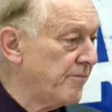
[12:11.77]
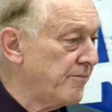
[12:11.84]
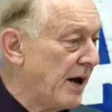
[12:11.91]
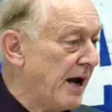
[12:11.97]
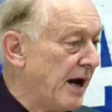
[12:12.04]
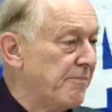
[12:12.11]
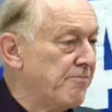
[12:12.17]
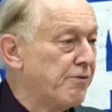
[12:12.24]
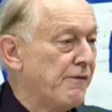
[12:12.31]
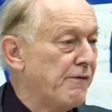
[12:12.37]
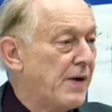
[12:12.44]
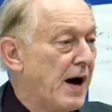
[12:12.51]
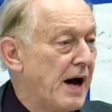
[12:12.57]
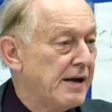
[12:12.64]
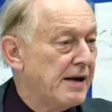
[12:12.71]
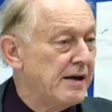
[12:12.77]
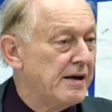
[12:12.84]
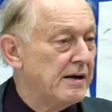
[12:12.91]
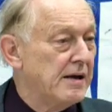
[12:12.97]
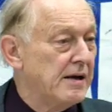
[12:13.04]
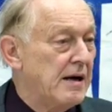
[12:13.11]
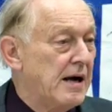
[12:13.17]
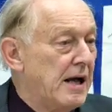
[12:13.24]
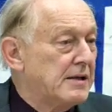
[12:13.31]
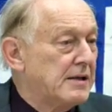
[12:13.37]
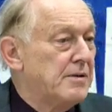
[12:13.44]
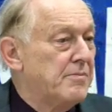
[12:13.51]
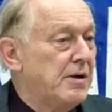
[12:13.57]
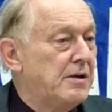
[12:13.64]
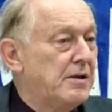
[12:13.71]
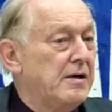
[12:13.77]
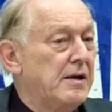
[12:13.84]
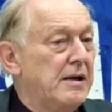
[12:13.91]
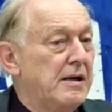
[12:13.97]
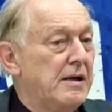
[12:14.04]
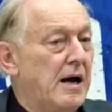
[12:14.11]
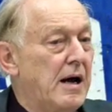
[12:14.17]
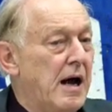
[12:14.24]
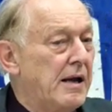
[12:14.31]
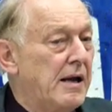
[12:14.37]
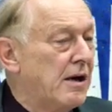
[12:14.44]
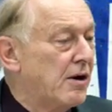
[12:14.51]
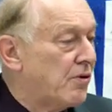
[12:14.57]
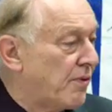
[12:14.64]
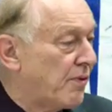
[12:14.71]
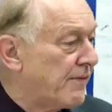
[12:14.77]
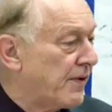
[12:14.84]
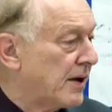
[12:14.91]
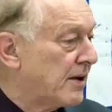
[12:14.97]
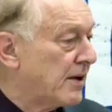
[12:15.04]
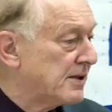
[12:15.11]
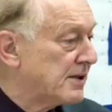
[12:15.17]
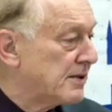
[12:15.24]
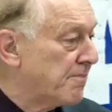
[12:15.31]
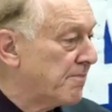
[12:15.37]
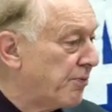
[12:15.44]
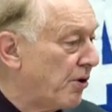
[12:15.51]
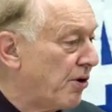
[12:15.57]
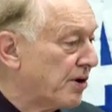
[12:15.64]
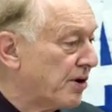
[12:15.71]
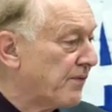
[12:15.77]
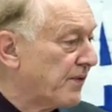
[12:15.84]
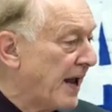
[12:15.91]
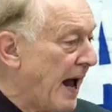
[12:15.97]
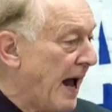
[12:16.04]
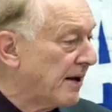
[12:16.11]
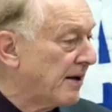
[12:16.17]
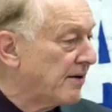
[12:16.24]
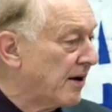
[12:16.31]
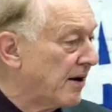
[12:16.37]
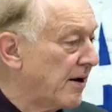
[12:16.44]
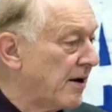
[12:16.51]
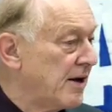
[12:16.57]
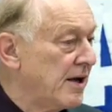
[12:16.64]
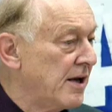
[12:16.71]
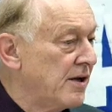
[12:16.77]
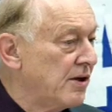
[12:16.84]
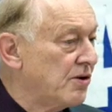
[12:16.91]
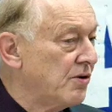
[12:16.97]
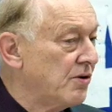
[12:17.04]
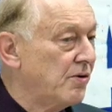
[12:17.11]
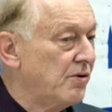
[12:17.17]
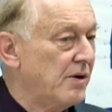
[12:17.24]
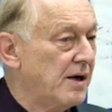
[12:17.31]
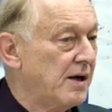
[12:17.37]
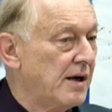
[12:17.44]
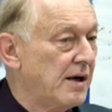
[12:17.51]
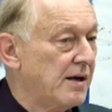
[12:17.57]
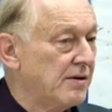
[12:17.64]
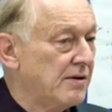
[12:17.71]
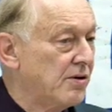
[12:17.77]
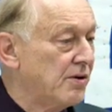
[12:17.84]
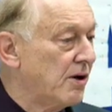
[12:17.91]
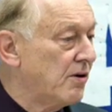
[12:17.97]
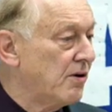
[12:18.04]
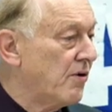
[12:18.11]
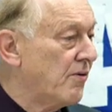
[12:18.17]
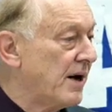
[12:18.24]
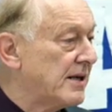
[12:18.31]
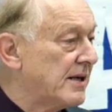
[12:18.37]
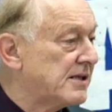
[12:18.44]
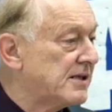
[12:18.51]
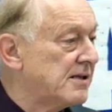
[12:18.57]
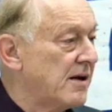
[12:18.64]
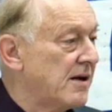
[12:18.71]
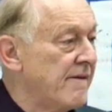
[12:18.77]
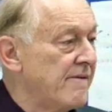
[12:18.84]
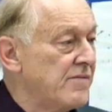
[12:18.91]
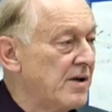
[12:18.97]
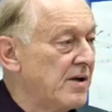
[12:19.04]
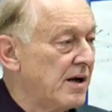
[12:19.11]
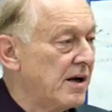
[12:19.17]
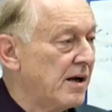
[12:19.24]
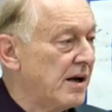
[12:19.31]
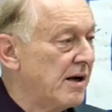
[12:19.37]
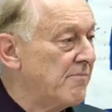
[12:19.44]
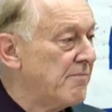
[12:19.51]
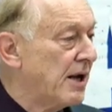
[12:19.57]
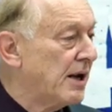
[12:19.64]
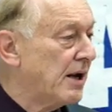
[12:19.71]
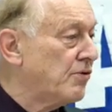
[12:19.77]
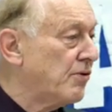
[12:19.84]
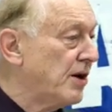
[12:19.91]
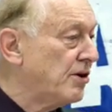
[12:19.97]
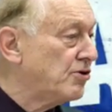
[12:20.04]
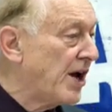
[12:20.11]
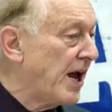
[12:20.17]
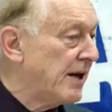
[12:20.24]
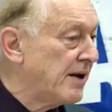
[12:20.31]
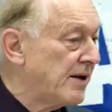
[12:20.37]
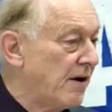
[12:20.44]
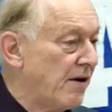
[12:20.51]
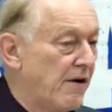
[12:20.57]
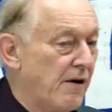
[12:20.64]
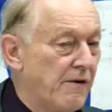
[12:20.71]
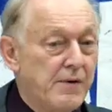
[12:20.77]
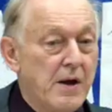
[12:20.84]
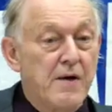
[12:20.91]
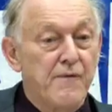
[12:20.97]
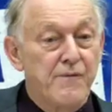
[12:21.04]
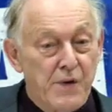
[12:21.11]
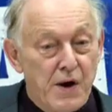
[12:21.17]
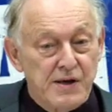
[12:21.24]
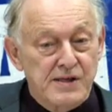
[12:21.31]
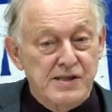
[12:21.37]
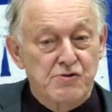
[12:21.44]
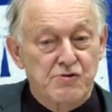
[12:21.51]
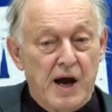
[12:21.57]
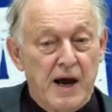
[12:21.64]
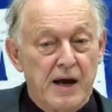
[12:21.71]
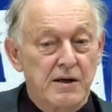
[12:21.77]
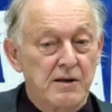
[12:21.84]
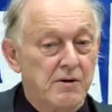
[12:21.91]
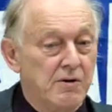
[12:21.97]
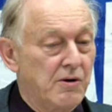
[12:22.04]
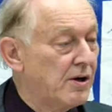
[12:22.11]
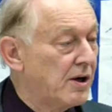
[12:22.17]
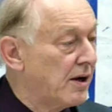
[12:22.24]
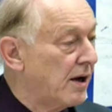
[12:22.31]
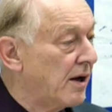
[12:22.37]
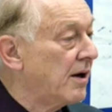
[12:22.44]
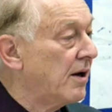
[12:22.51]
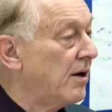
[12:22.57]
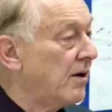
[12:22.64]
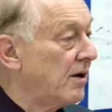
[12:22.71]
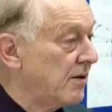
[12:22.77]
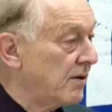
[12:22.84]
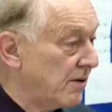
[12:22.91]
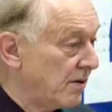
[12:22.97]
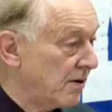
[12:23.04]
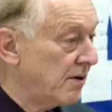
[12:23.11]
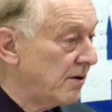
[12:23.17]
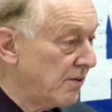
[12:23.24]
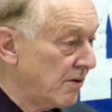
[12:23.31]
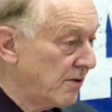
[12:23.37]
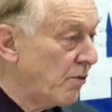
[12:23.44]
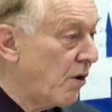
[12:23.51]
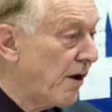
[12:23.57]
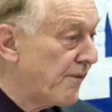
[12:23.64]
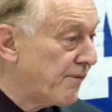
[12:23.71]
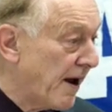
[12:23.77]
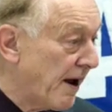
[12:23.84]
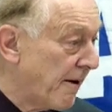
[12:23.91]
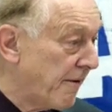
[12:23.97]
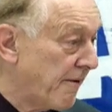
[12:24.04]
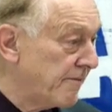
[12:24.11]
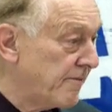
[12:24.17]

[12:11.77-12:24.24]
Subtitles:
by providing ultimately an unequivocal support of Canada to the U.S. Military agenda of first strike nuclear warfare.